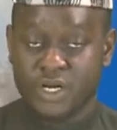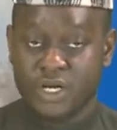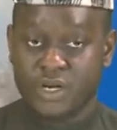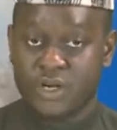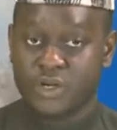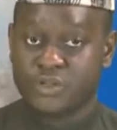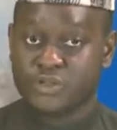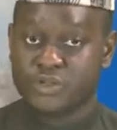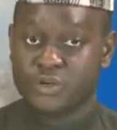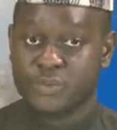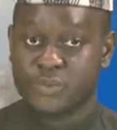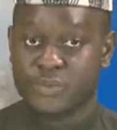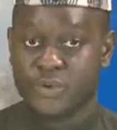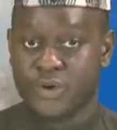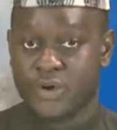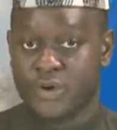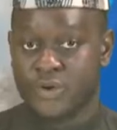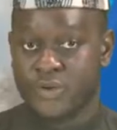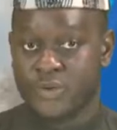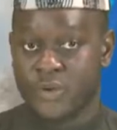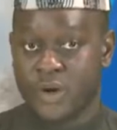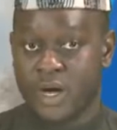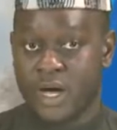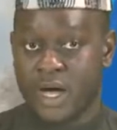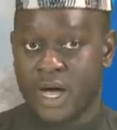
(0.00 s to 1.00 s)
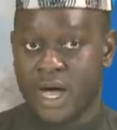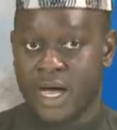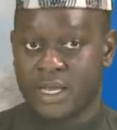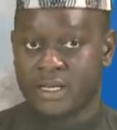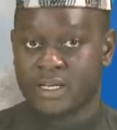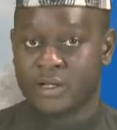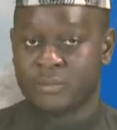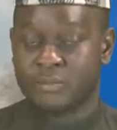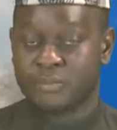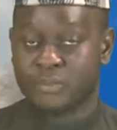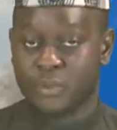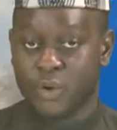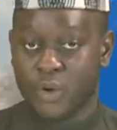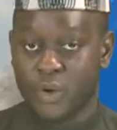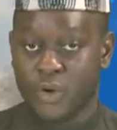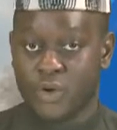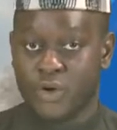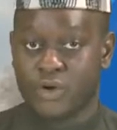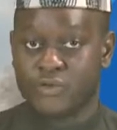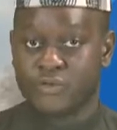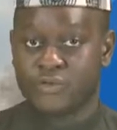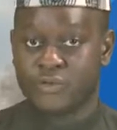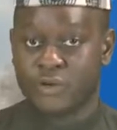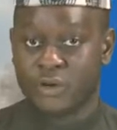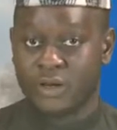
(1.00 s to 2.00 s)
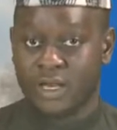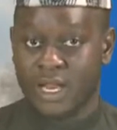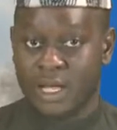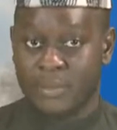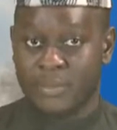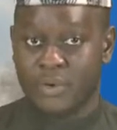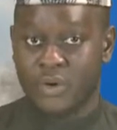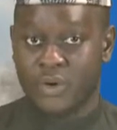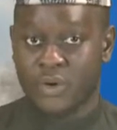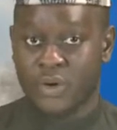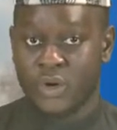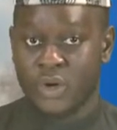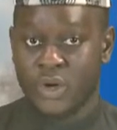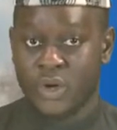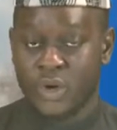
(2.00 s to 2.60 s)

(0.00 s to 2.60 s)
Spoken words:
an entrepreneur and employer of labor